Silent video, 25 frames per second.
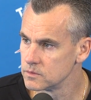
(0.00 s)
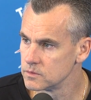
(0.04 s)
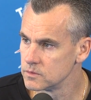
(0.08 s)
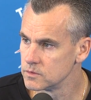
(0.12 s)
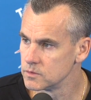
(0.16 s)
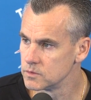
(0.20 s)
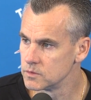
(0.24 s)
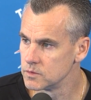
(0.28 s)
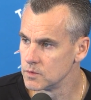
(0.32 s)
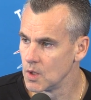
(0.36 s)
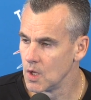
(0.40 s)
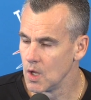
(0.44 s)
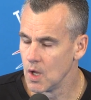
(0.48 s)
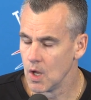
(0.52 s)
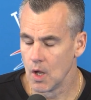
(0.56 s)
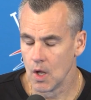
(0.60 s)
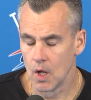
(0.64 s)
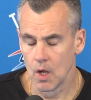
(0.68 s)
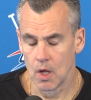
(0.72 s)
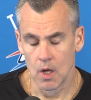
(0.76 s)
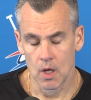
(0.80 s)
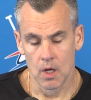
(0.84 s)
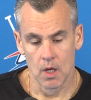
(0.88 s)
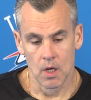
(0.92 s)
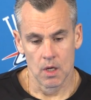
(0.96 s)
I mean,
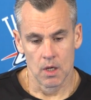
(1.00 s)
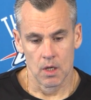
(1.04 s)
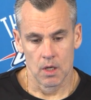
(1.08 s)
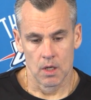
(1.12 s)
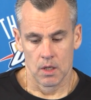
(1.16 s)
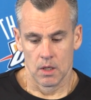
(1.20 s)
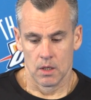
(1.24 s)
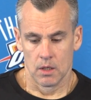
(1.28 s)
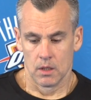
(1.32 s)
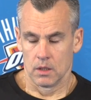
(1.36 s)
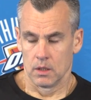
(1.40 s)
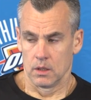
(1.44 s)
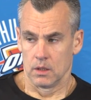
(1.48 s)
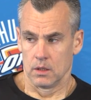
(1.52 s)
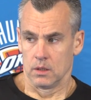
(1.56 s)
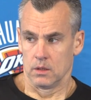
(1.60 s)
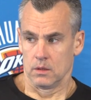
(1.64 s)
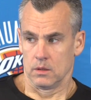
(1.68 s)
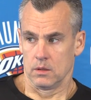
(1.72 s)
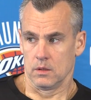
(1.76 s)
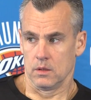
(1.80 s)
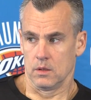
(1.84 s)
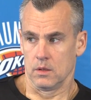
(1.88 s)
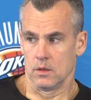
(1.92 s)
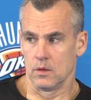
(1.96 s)
do you have any clue
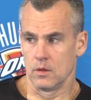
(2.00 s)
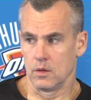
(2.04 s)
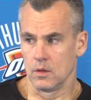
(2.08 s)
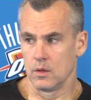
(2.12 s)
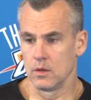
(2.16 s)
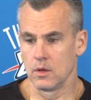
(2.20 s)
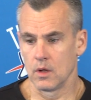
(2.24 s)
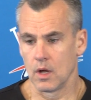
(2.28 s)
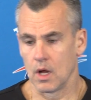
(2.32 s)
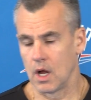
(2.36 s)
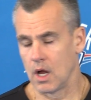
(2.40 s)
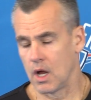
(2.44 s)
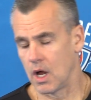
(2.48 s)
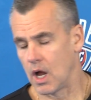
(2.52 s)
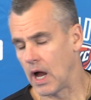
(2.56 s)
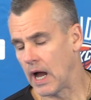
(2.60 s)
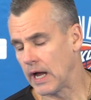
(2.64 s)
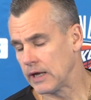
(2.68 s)
at all what he's going to do?